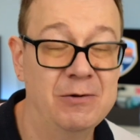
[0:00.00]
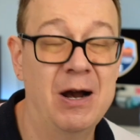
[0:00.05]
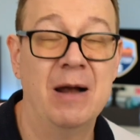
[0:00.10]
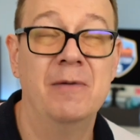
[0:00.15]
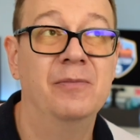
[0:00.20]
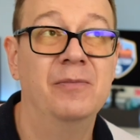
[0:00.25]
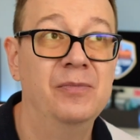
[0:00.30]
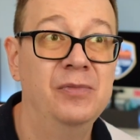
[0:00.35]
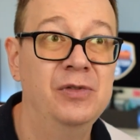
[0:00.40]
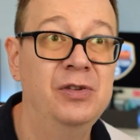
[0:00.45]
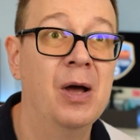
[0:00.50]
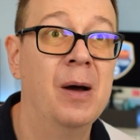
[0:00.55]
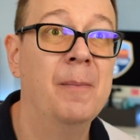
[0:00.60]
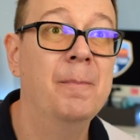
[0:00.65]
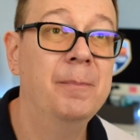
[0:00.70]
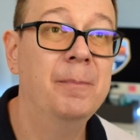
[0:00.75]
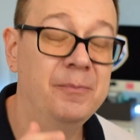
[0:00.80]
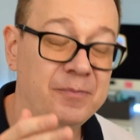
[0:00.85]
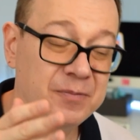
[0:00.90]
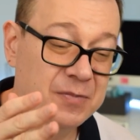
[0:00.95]
well, the
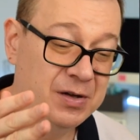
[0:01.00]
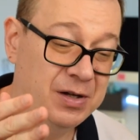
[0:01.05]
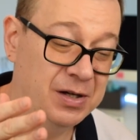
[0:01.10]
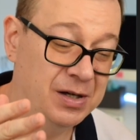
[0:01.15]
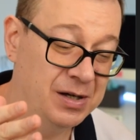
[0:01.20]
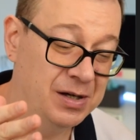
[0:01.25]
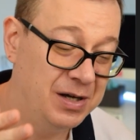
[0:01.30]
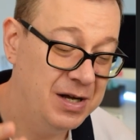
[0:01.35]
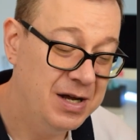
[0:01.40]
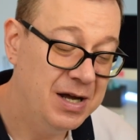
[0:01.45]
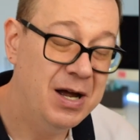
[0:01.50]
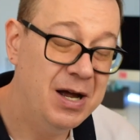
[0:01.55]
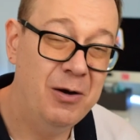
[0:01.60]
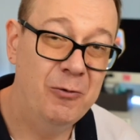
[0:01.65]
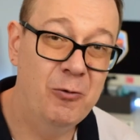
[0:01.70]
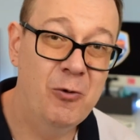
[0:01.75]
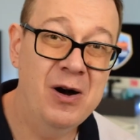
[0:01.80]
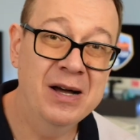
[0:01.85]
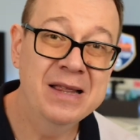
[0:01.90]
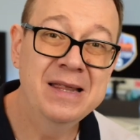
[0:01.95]
The
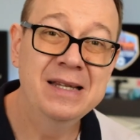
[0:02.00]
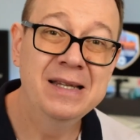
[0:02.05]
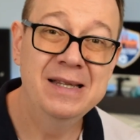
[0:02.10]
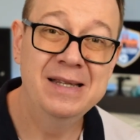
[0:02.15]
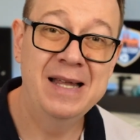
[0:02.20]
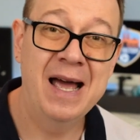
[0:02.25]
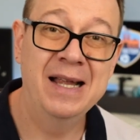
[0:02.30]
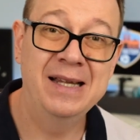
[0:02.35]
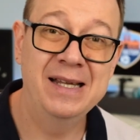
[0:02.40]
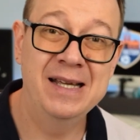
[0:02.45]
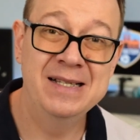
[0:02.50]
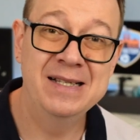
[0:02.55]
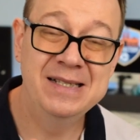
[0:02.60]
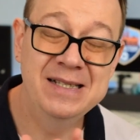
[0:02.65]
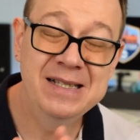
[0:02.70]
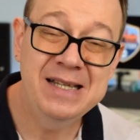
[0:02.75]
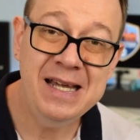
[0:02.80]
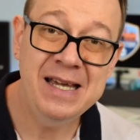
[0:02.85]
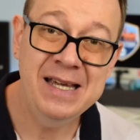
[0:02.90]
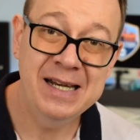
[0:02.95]
one that is
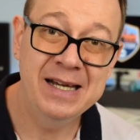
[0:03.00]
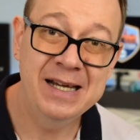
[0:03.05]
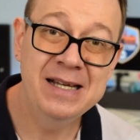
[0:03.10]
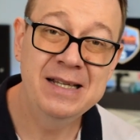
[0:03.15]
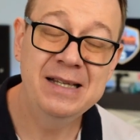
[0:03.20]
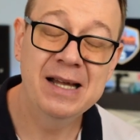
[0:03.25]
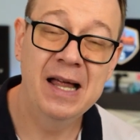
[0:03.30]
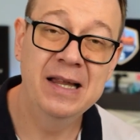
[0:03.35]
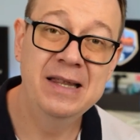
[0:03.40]
needed,